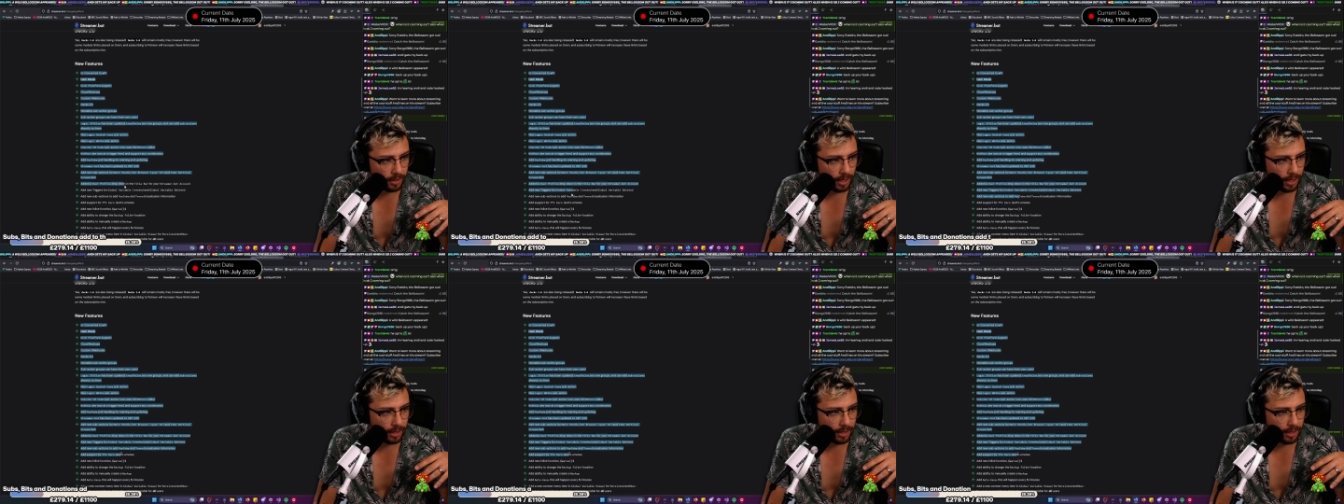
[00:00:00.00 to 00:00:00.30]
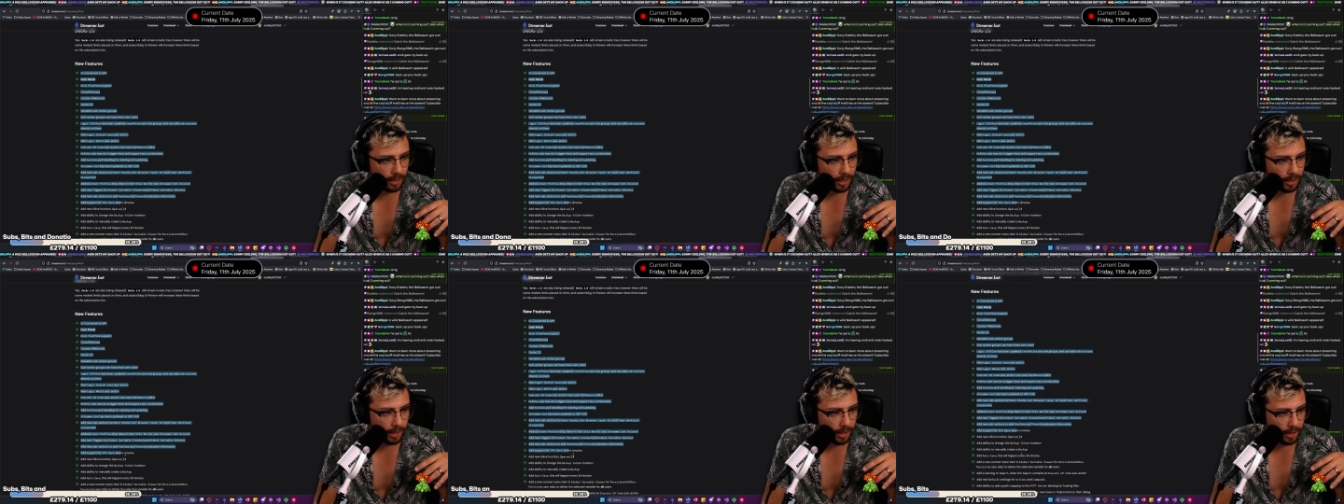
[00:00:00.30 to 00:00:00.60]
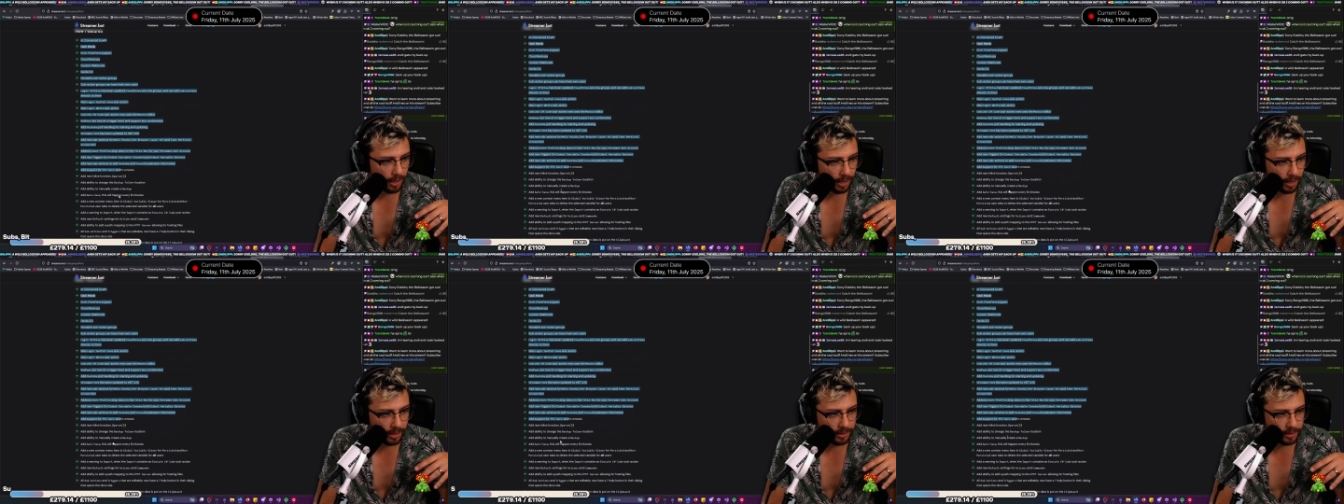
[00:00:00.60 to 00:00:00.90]

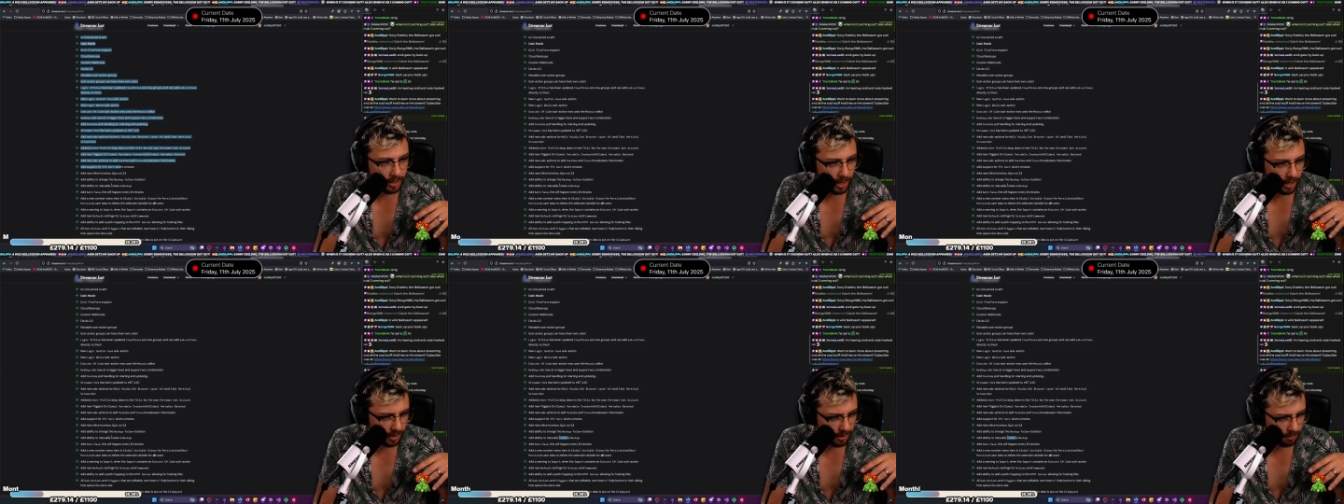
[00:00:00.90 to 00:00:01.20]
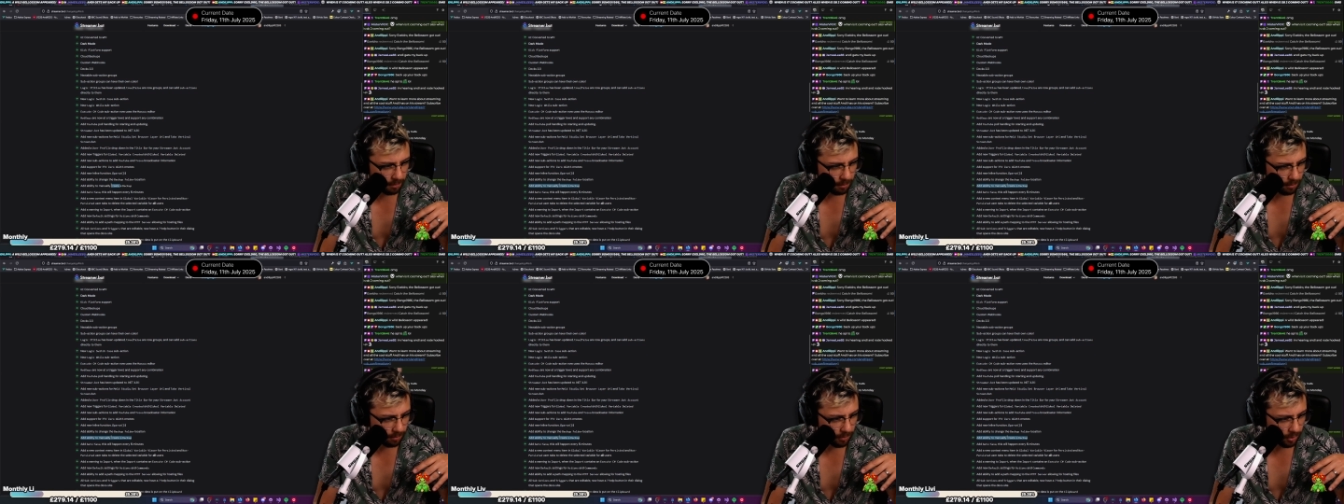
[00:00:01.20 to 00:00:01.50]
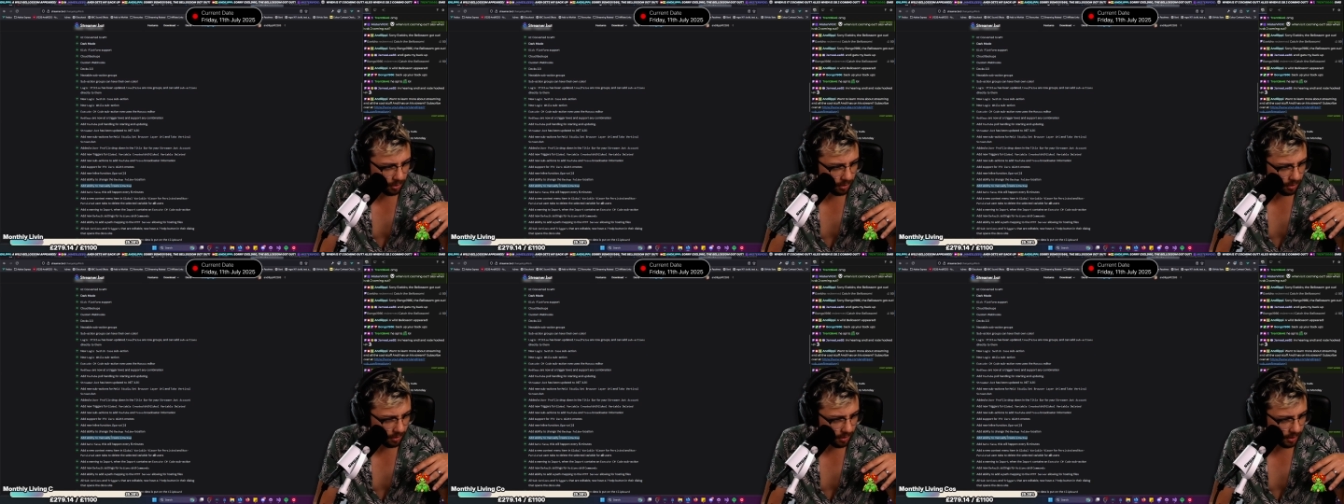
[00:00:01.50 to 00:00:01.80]
Is there any
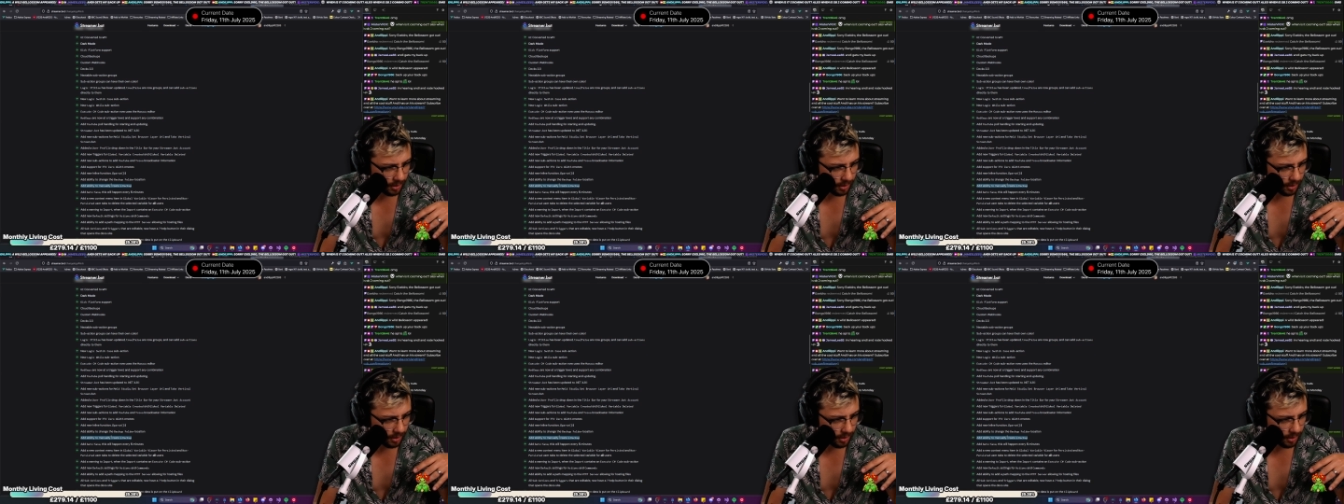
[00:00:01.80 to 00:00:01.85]
more?